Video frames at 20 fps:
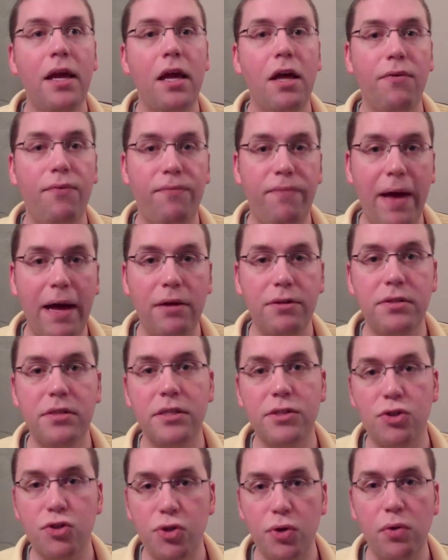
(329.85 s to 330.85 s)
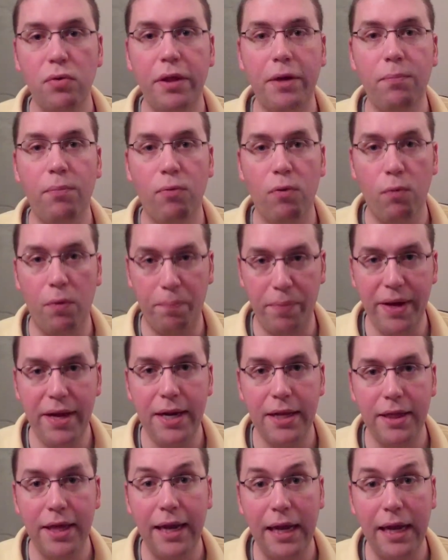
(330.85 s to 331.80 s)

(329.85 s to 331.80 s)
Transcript: if Faustus truly repented,